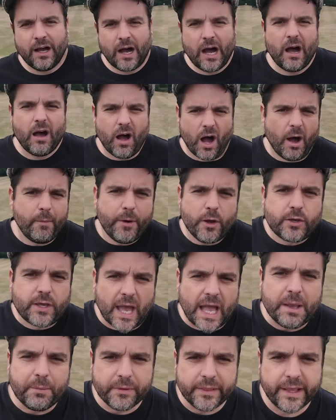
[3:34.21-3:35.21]
I'm
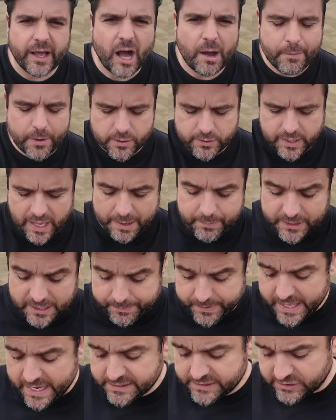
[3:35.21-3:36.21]
okay with it. I'm okay with it.
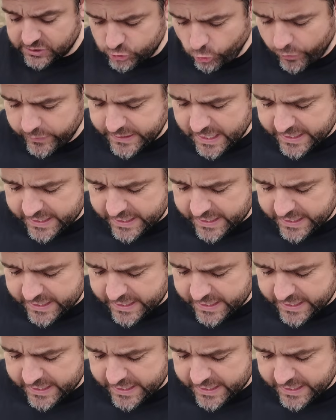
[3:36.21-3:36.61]
But there's a story.